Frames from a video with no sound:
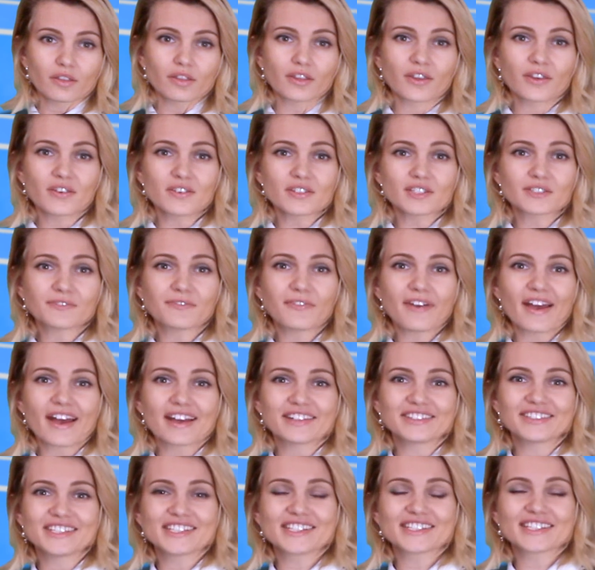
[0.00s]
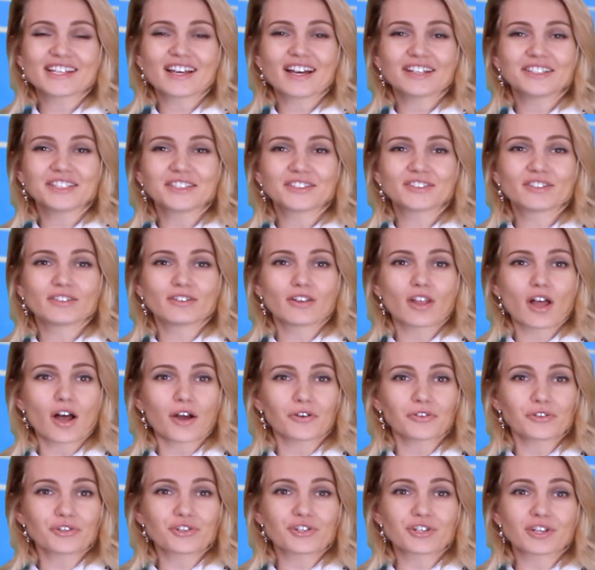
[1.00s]
The US Fed decided to
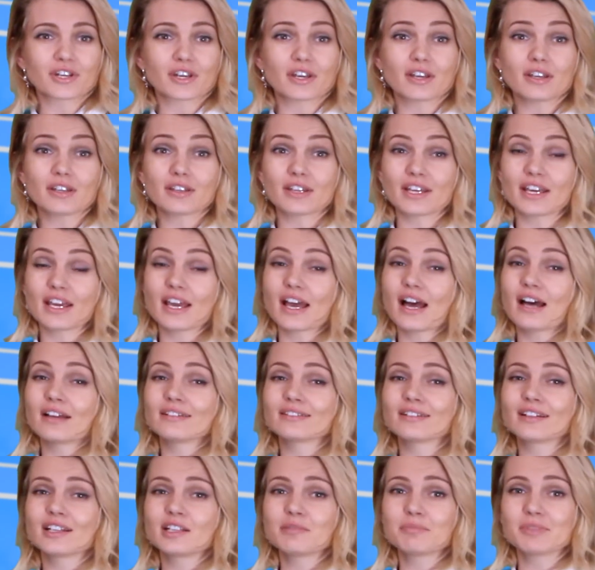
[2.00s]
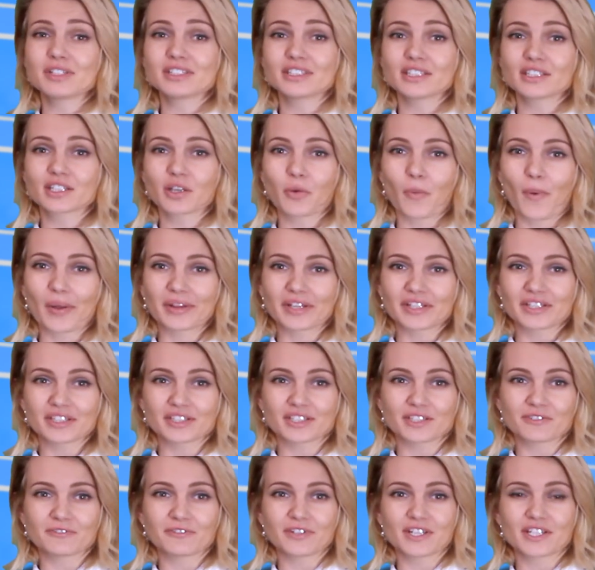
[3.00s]
launch uh, the unlimited
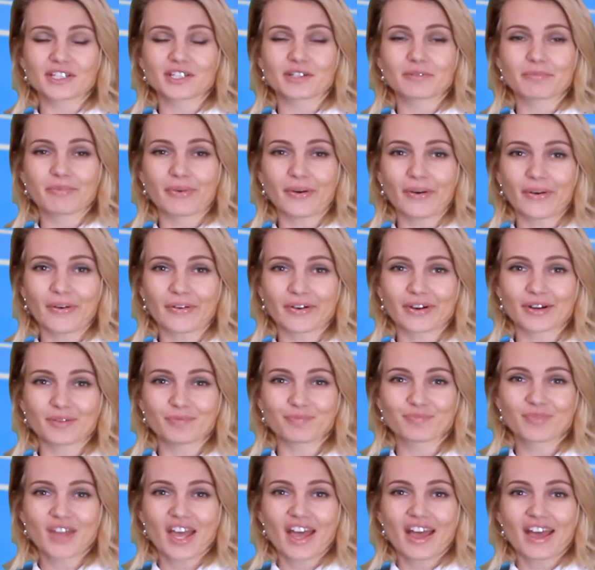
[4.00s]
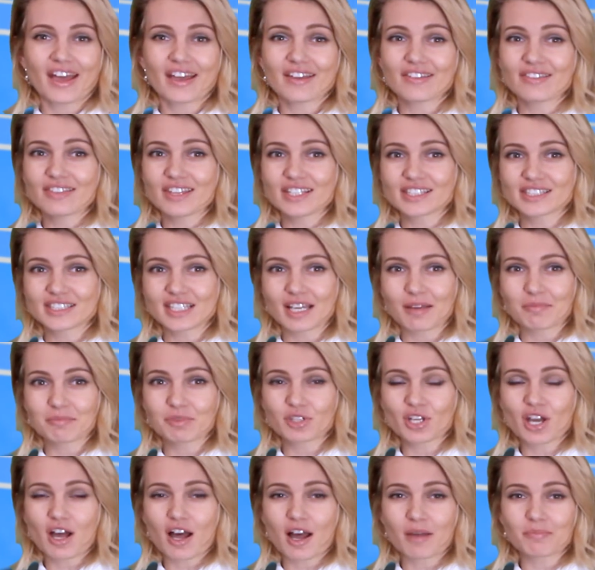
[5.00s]
quantitative easing program. At the same
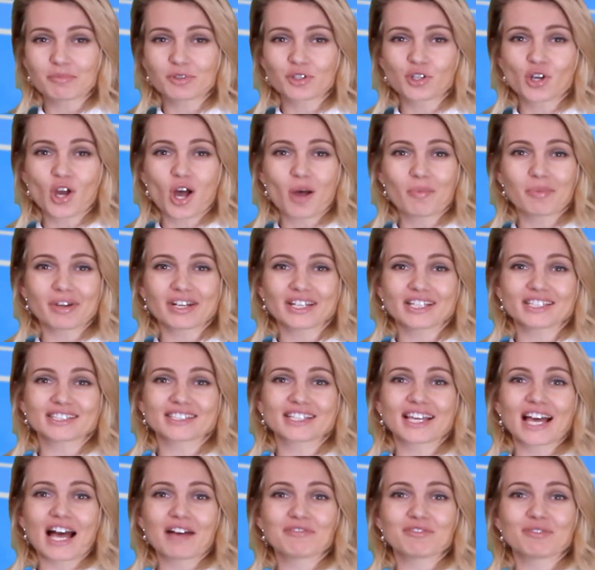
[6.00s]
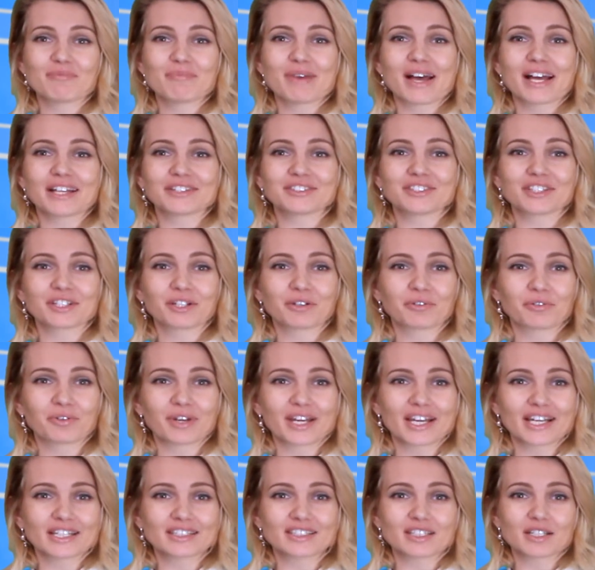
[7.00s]
time, Germany's government
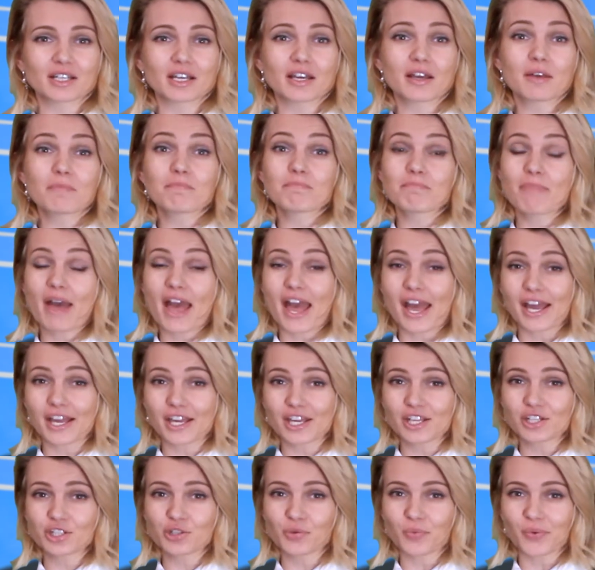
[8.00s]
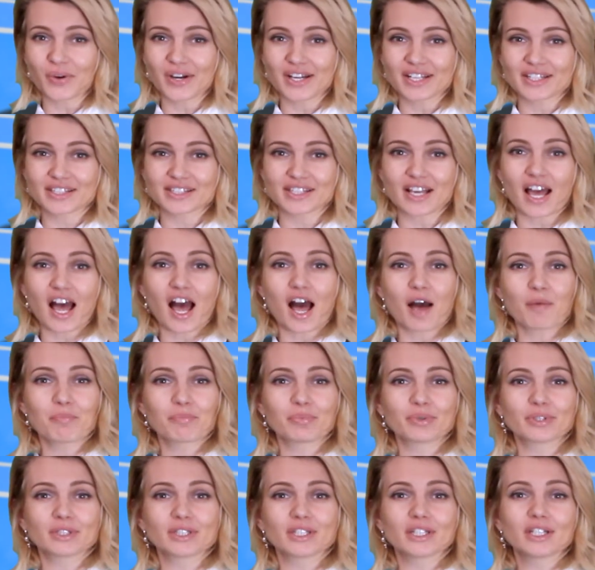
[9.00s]
agreed a uh, package worth
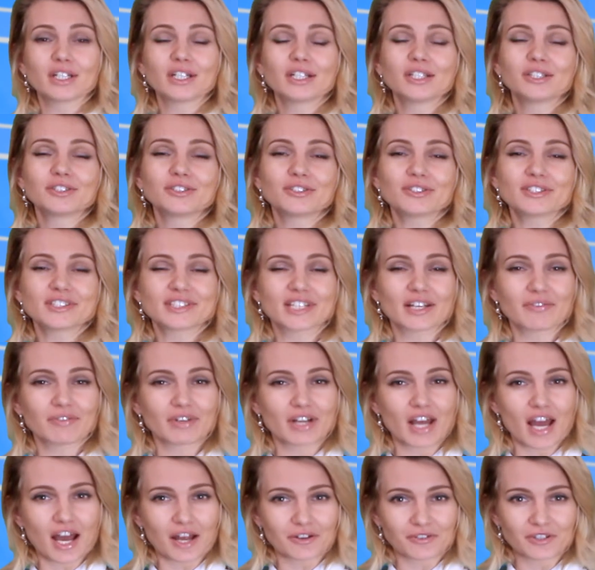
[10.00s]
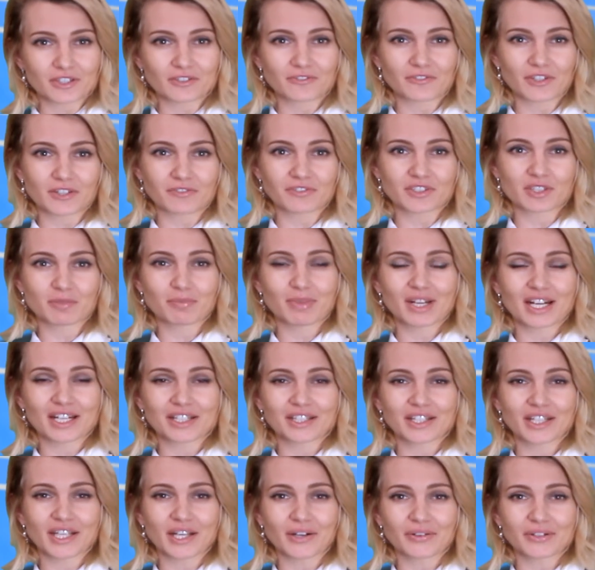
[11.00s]
up uh, to 750
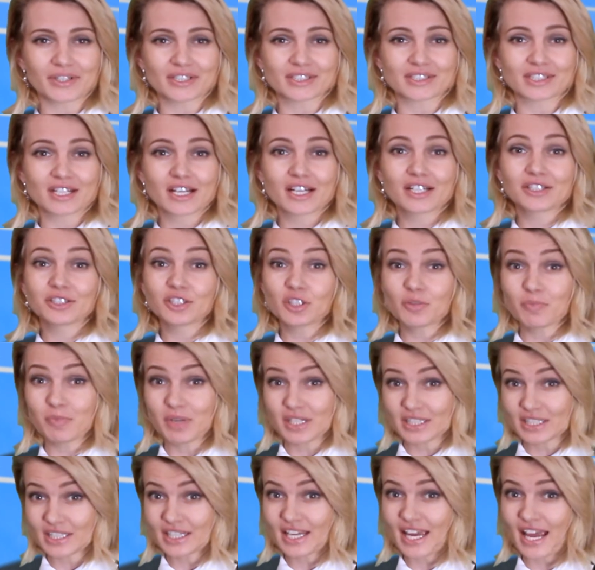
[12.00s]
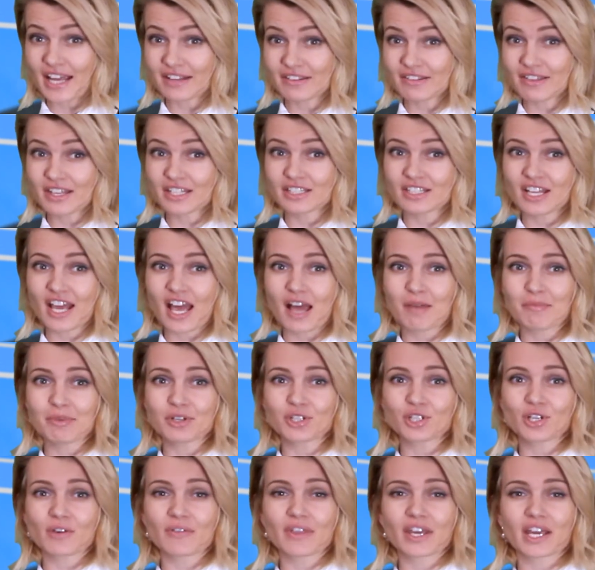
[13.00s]
billion euros to mitigate the
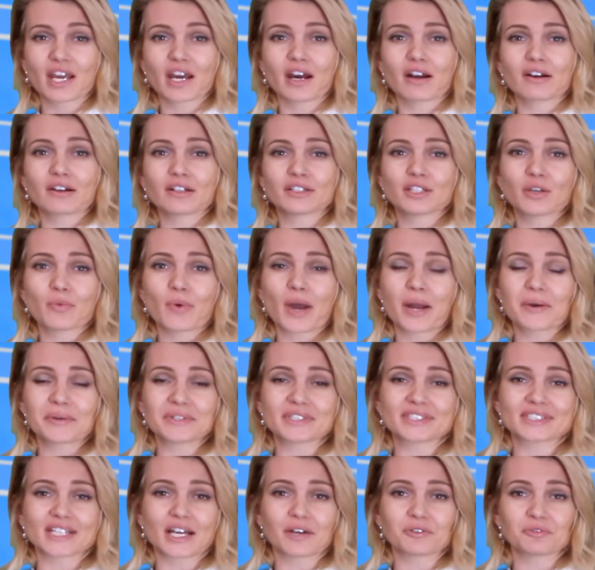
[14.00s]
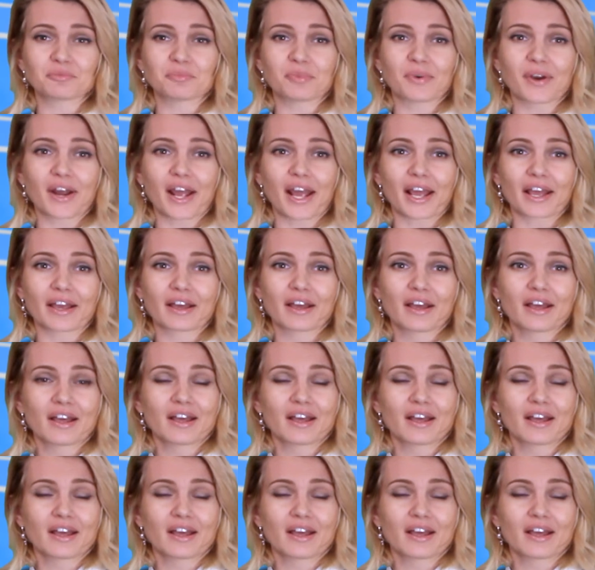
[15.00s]
damage of the coronavirus outbreak.